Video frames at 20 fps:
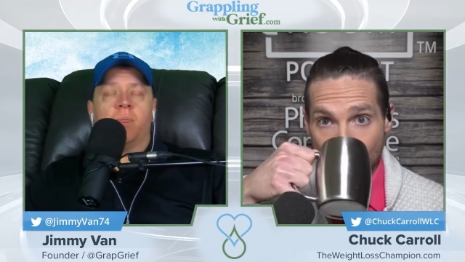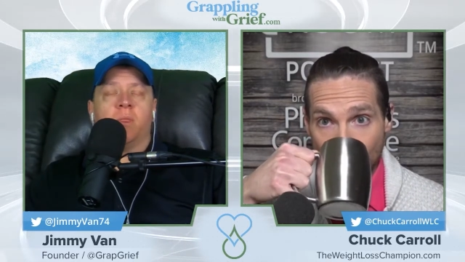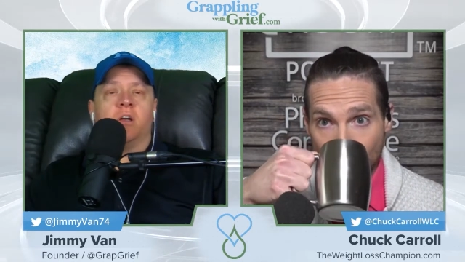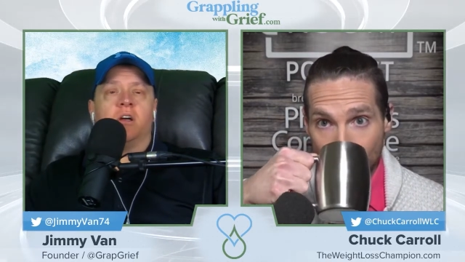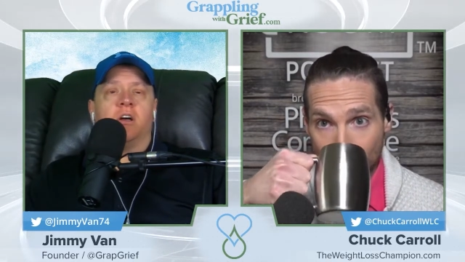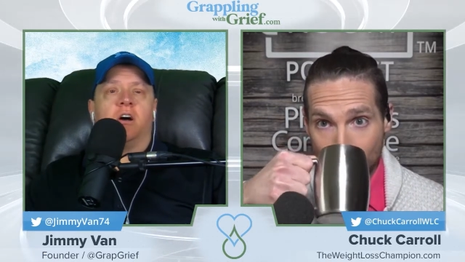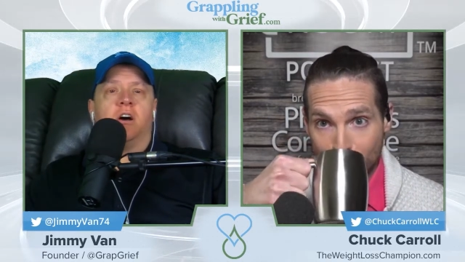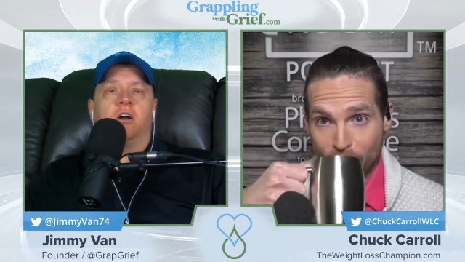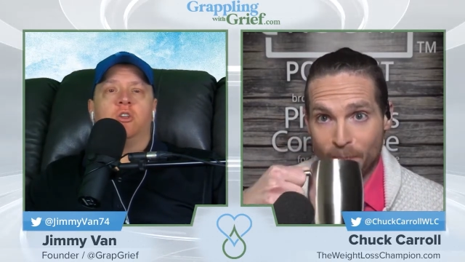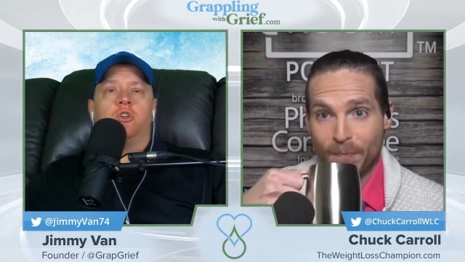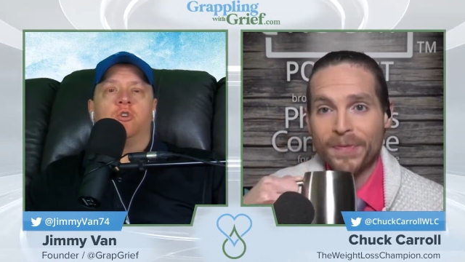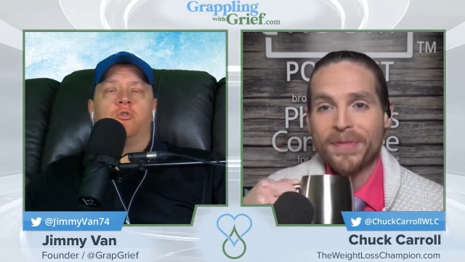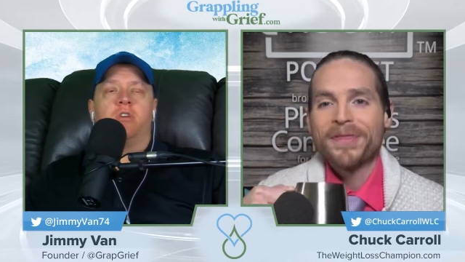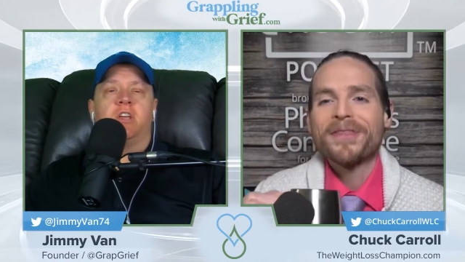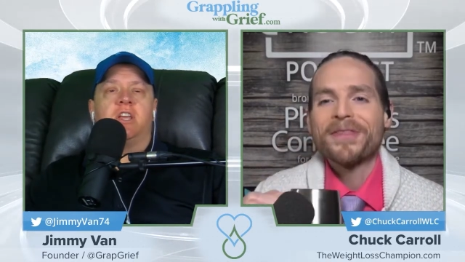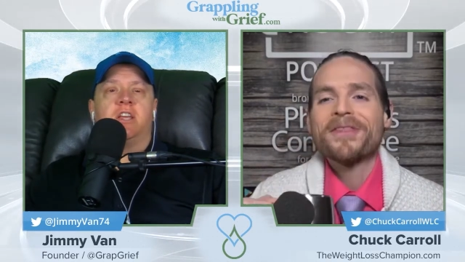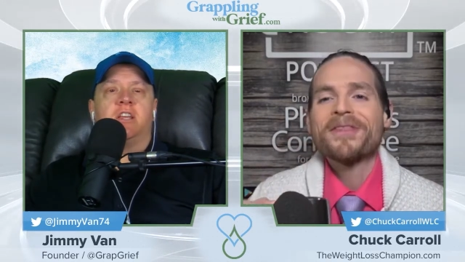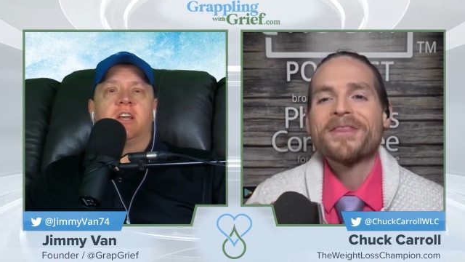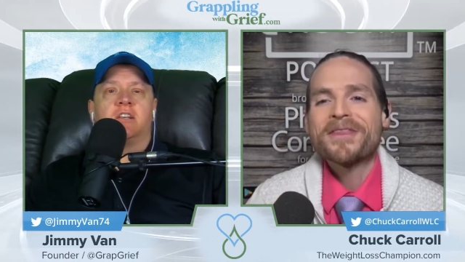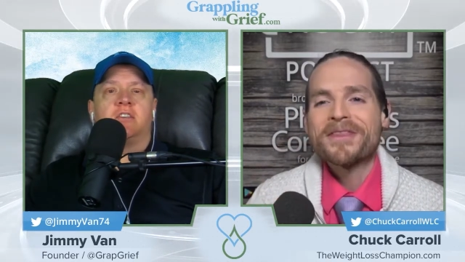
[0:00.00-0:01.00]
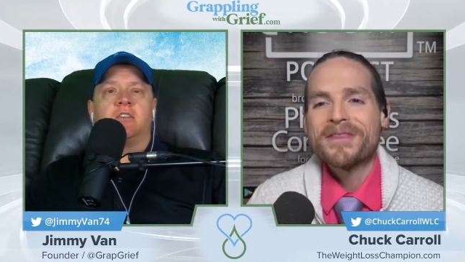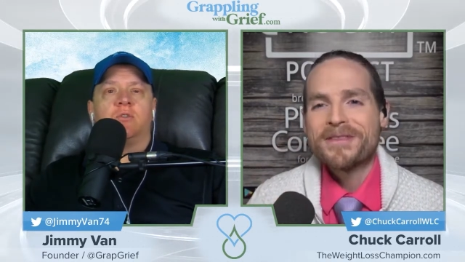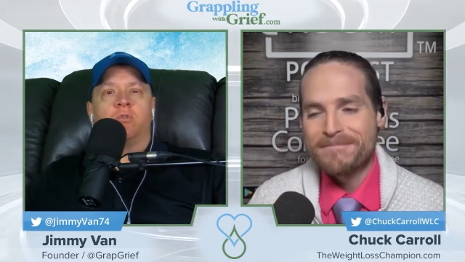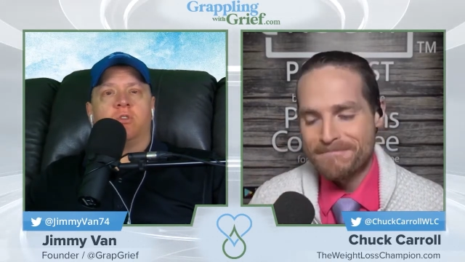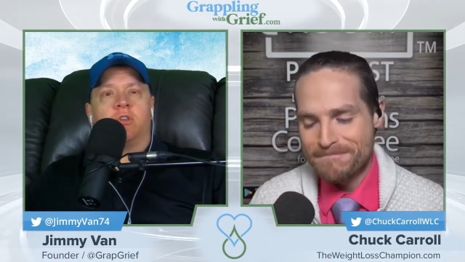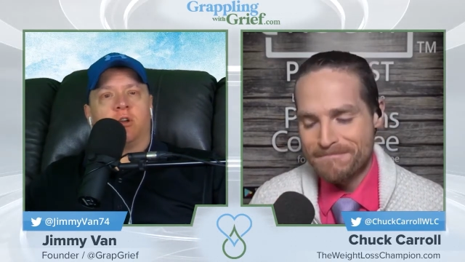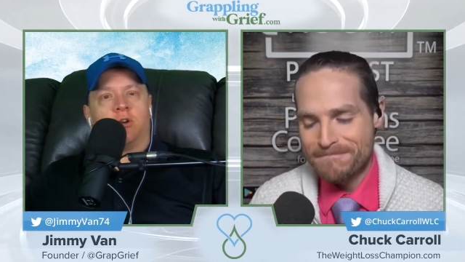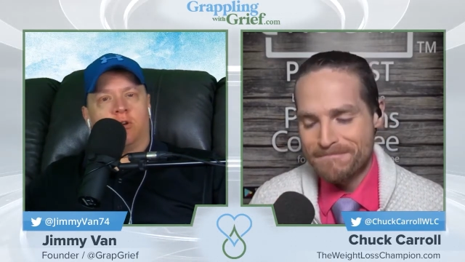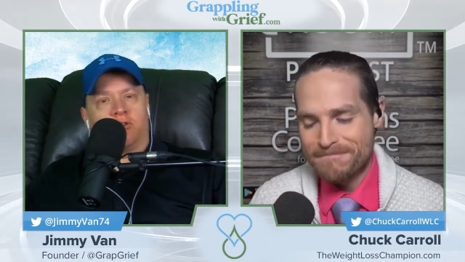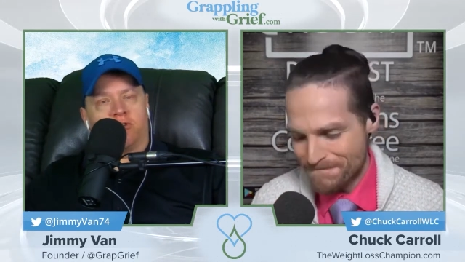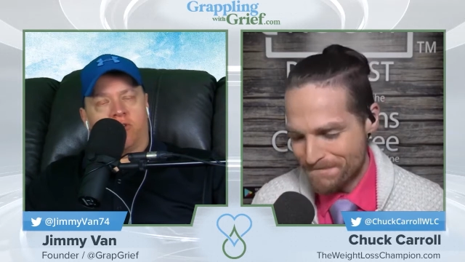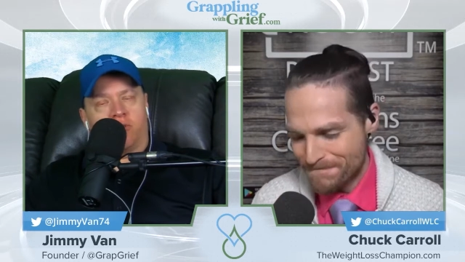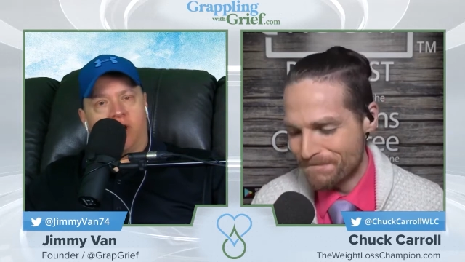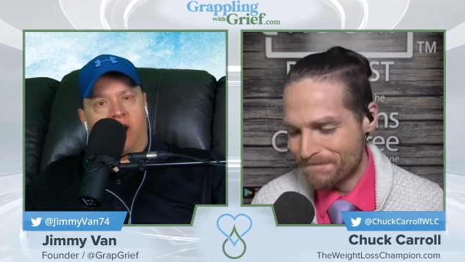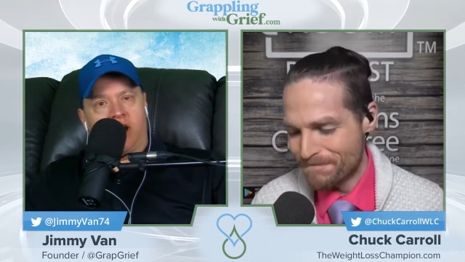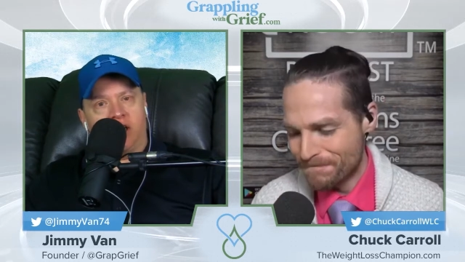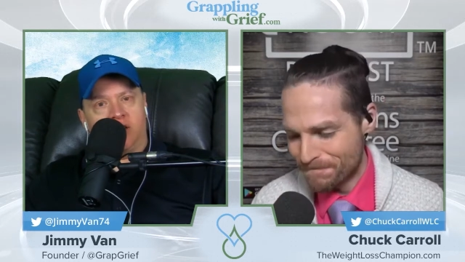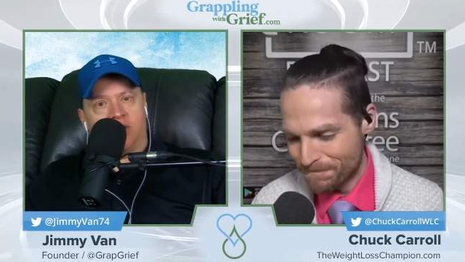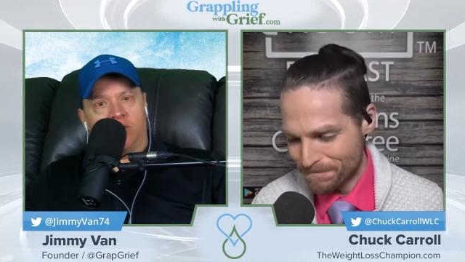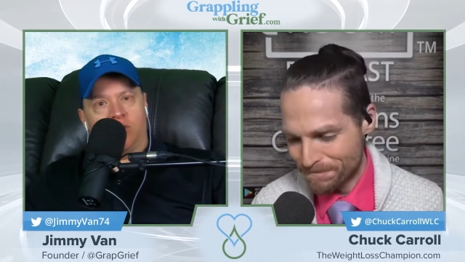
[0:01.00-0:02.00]
Speaker 1: Uh, you reconnected with a girl from high
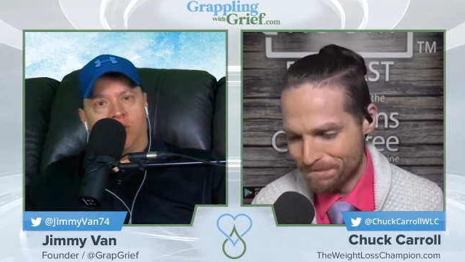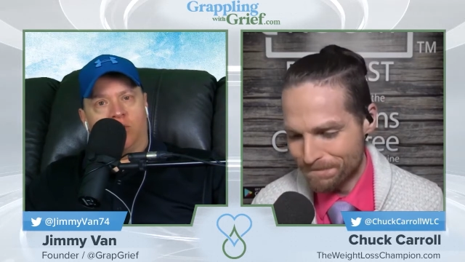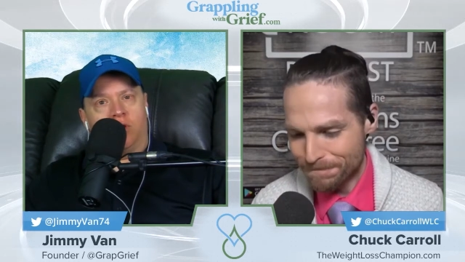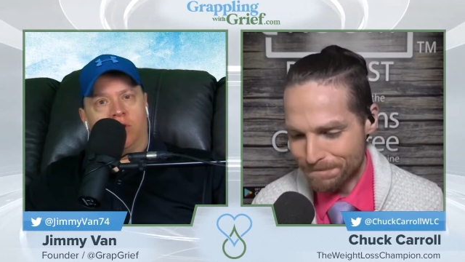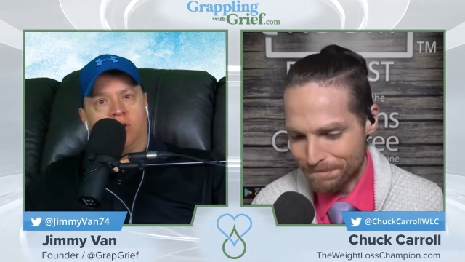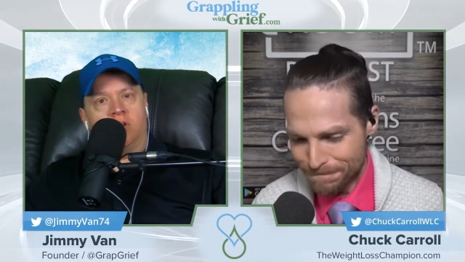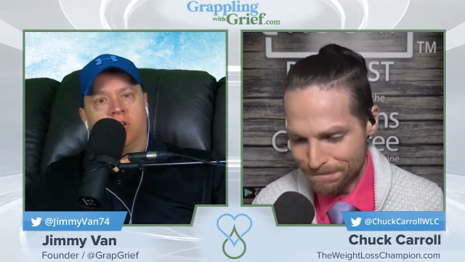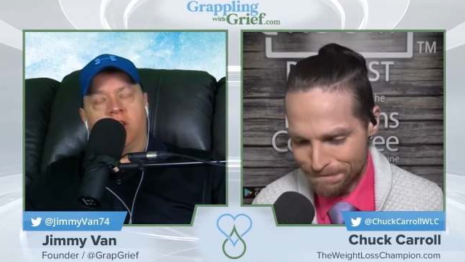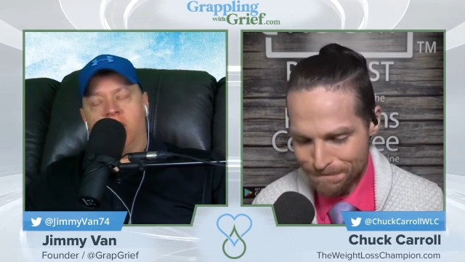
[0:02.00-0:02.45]
school,